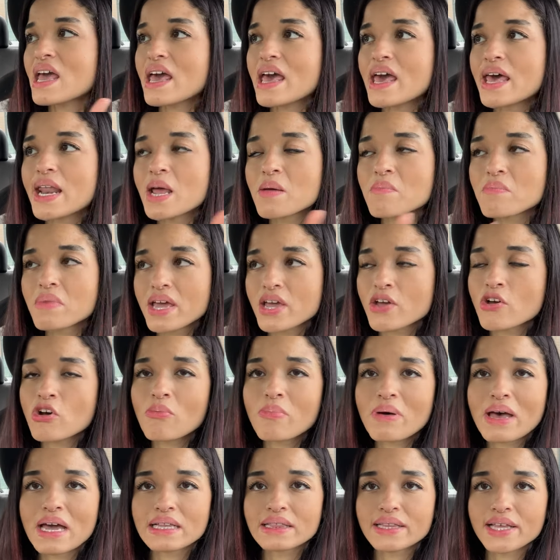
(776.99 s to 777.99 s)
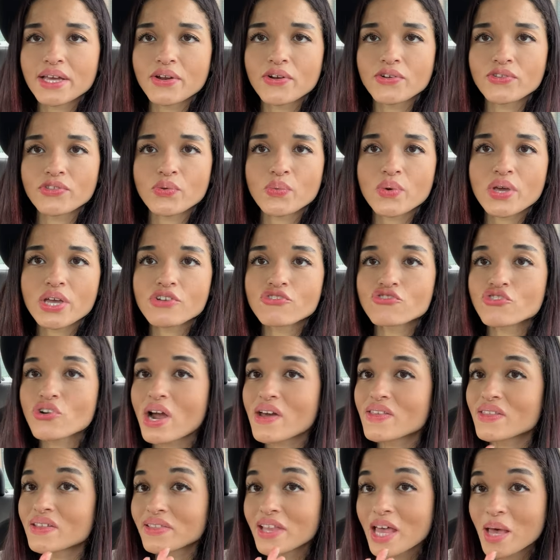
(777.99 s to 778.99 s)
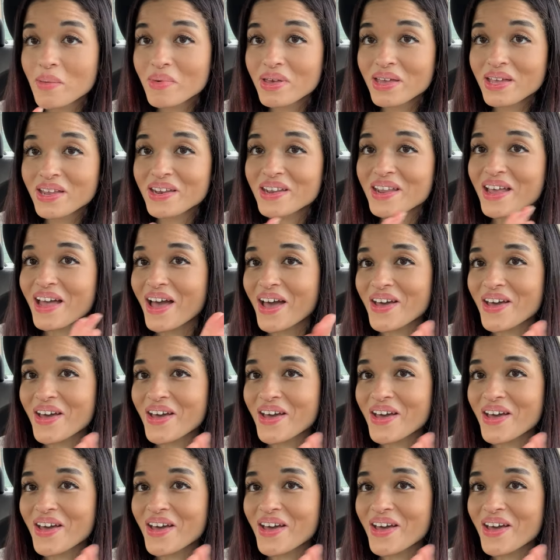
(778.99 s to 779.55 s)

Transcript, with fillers: And I might go back later in the week and try the lemon.